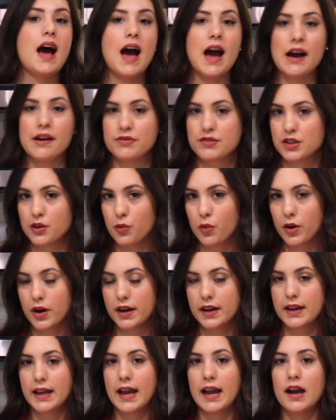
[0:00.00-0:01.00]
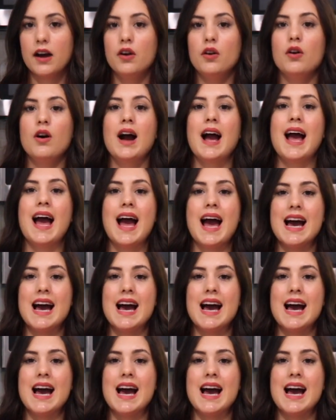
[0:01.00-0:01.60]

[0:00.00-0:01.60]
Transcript: after workout,